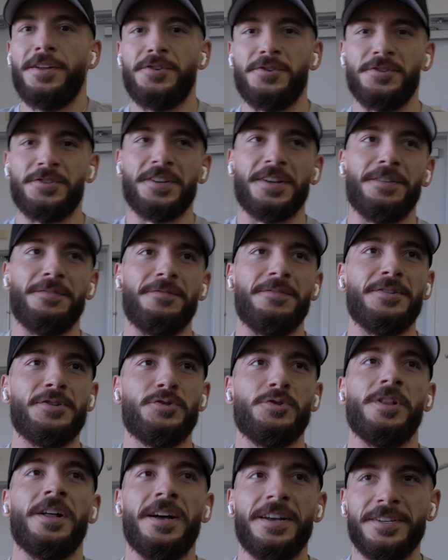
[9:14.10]
Just got to
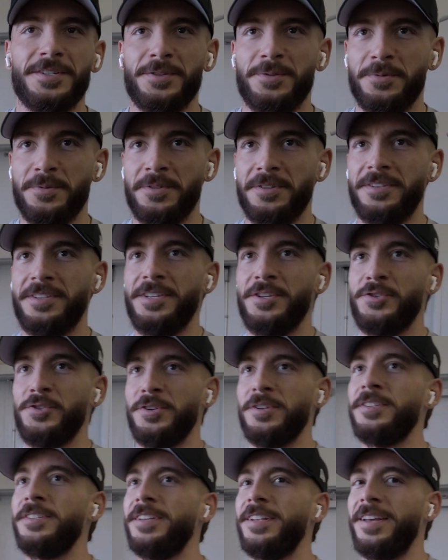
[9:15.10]
visualize through the
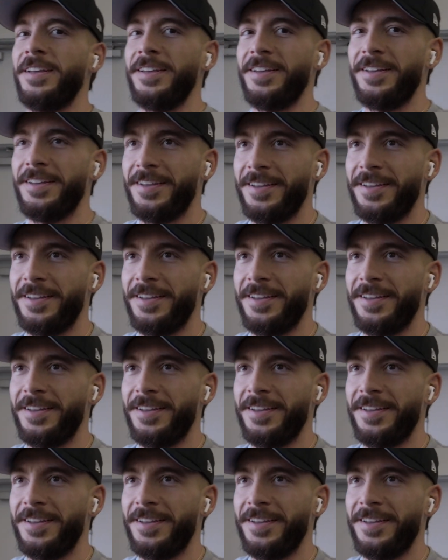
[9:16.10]
t-shirt today.